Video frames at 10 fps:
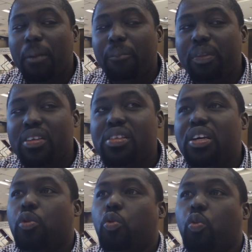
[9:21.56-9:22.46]
Here's the
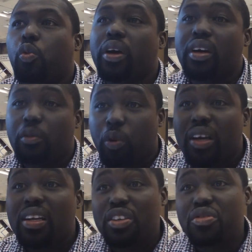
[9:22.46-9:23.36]
thing. We are
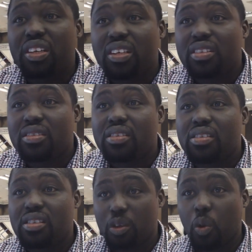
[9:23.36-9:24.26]
literally
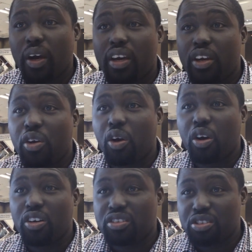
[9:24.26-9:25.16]
still working
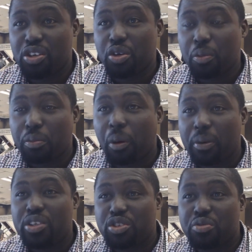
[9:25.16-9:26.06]
on proper
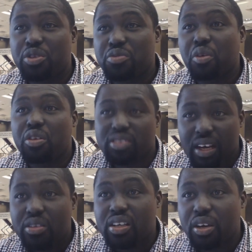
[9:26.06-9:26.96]
distribution models
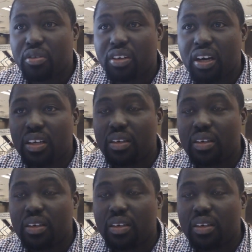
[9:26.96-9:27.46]
outside of Ghana.